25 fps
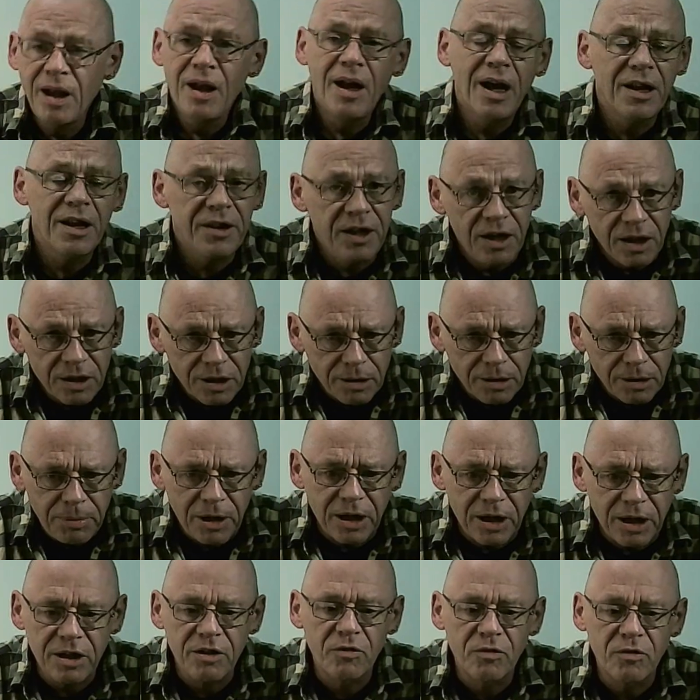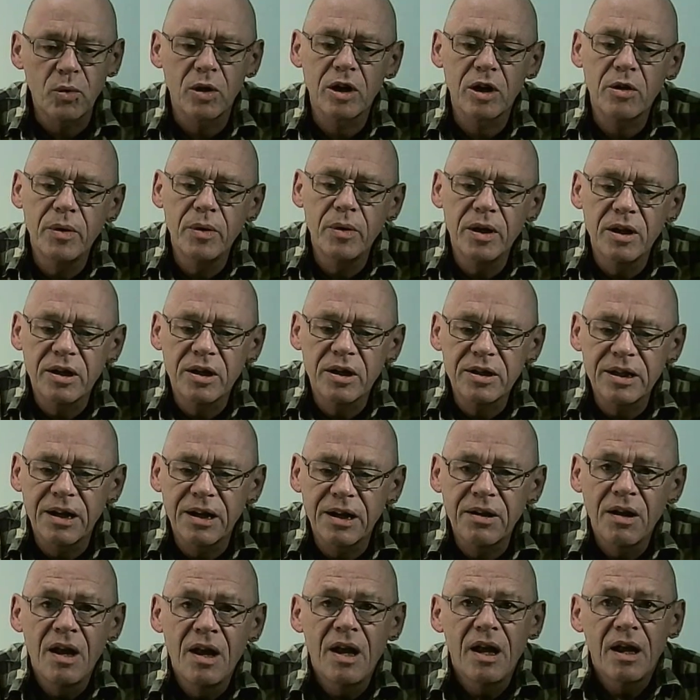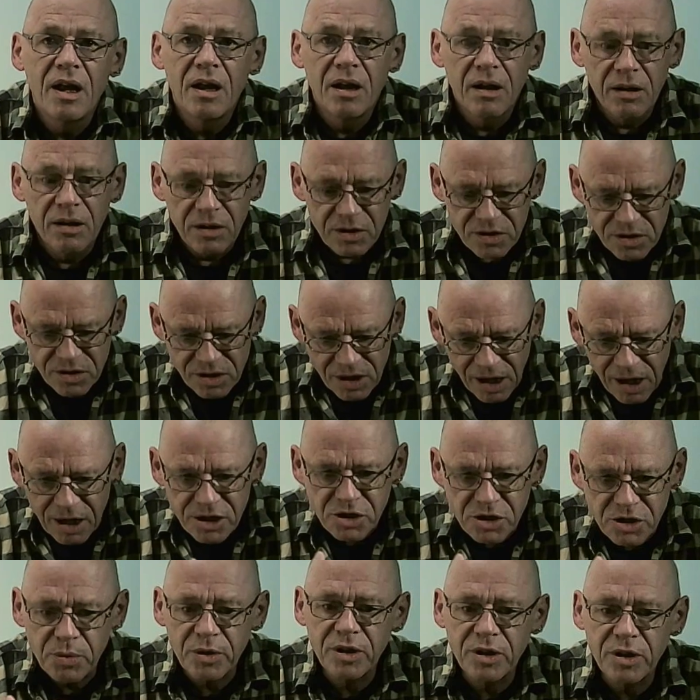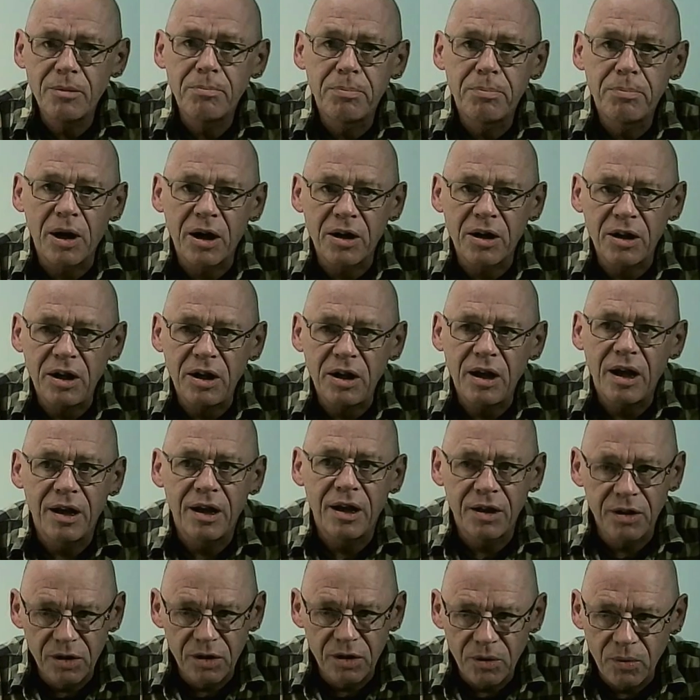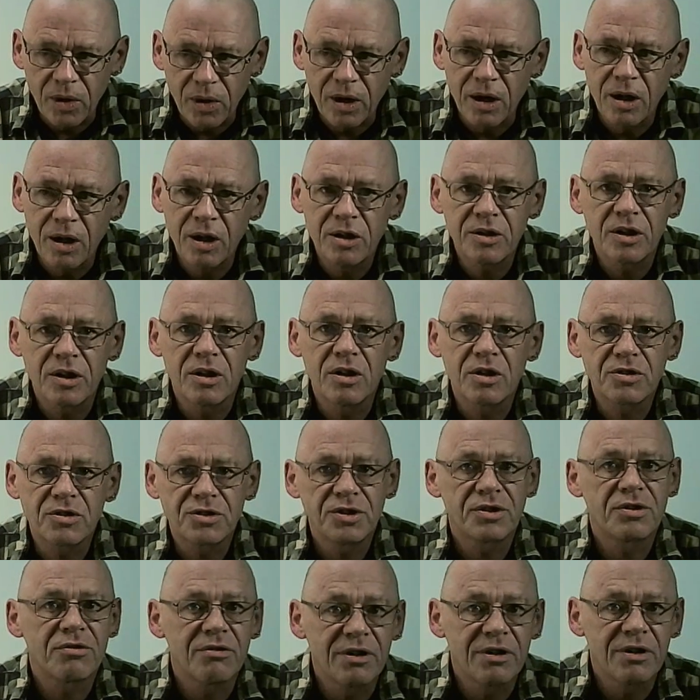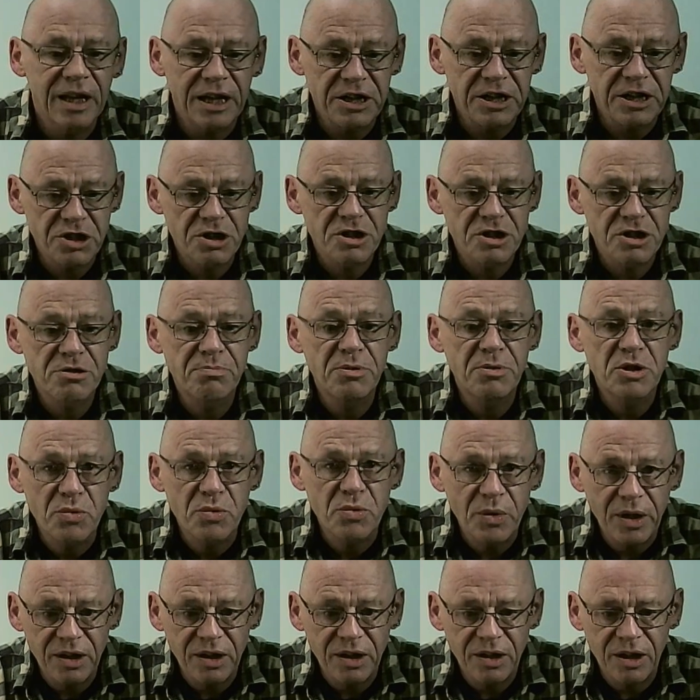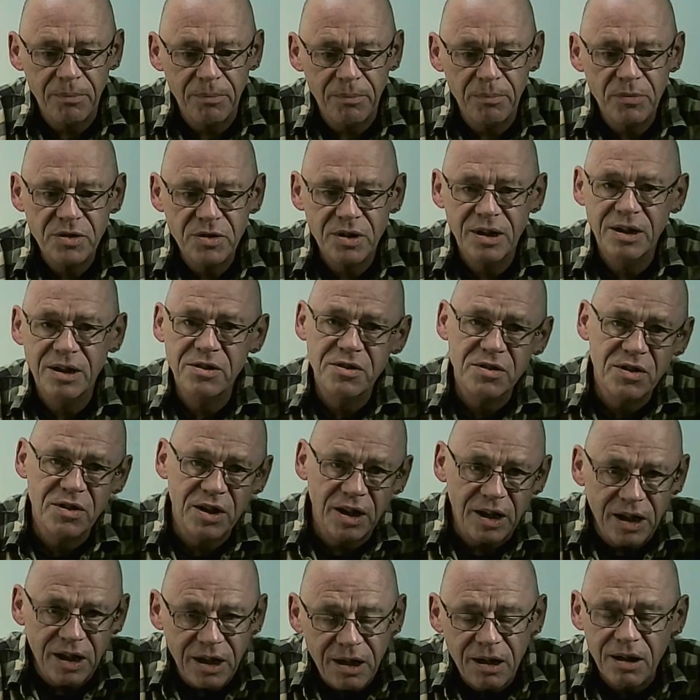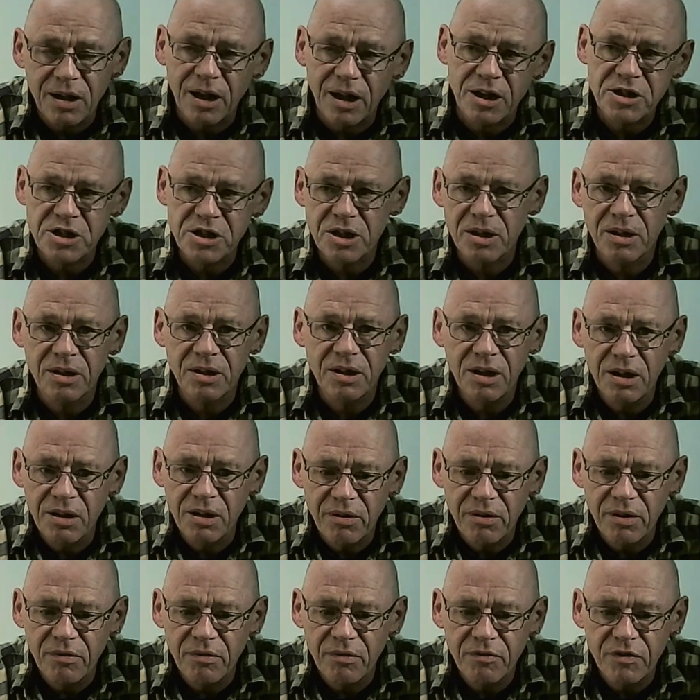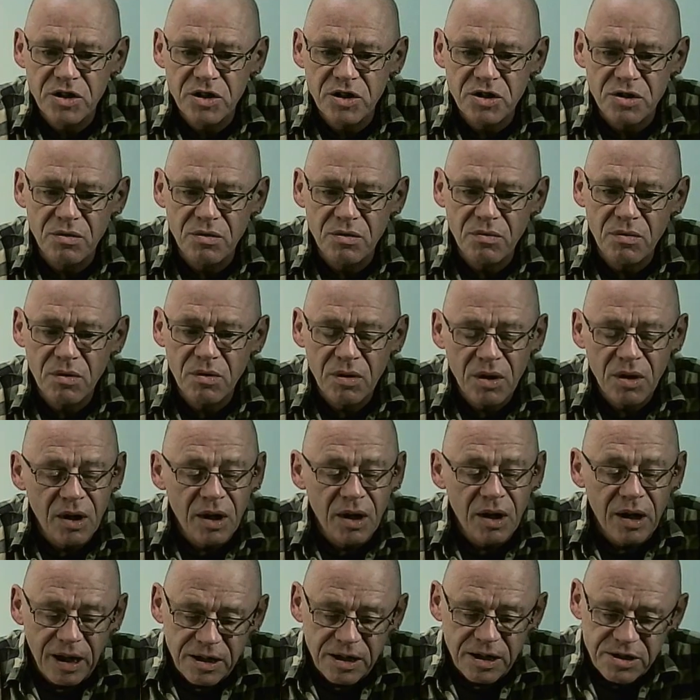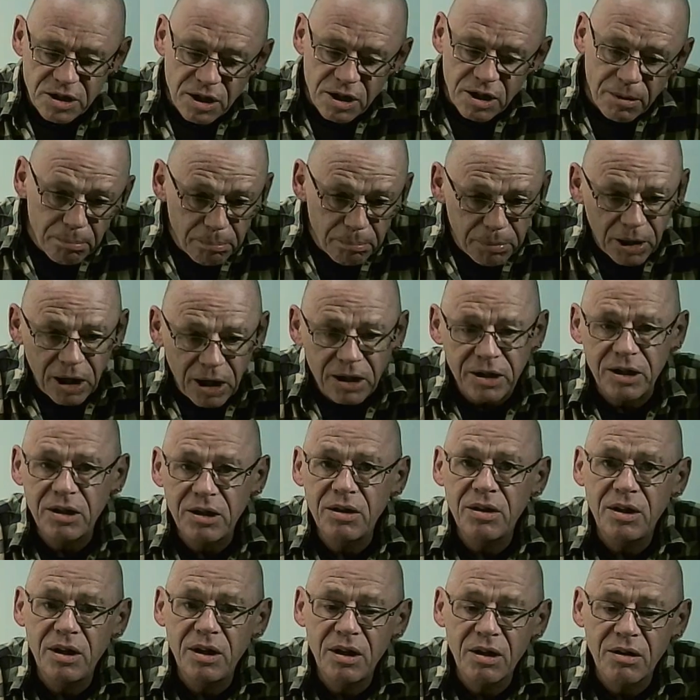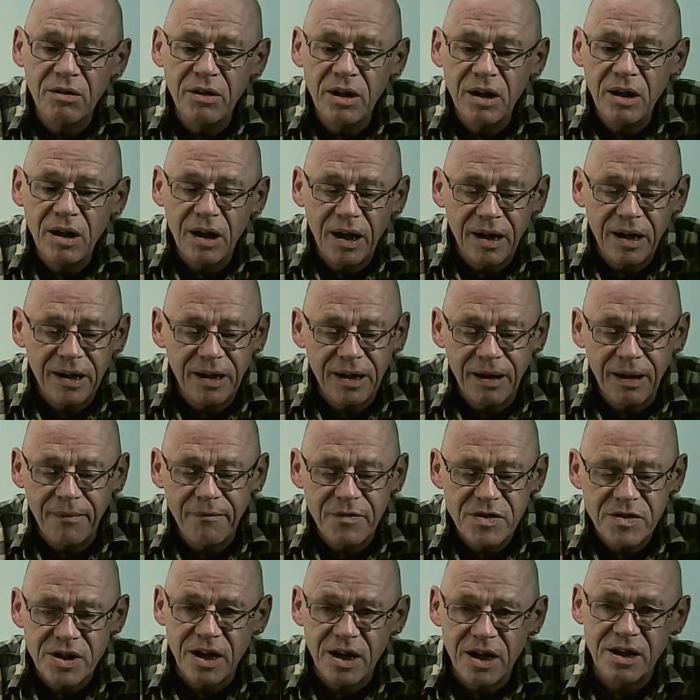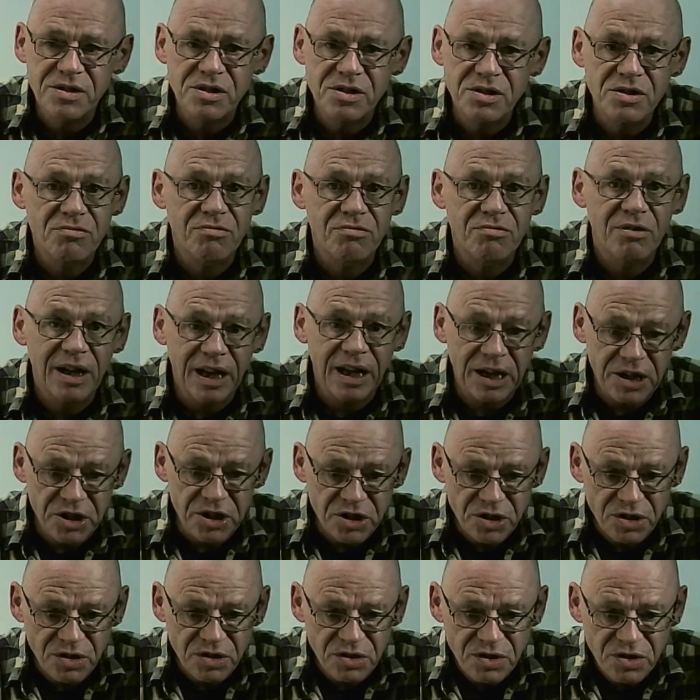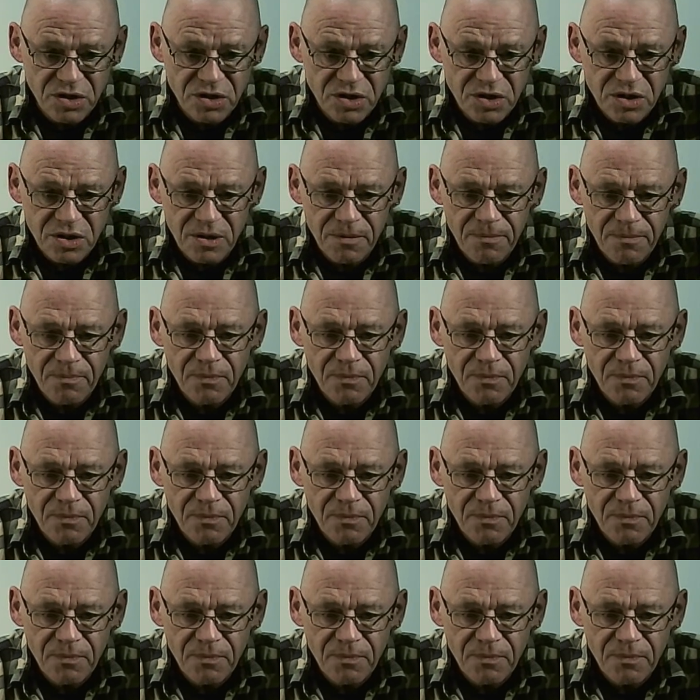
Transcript: And the other body of work we looked at starts with the body in the world and looks at the relations between them. So this is the ecological theory of vision. It's an embodied theory and it emphasizes relations.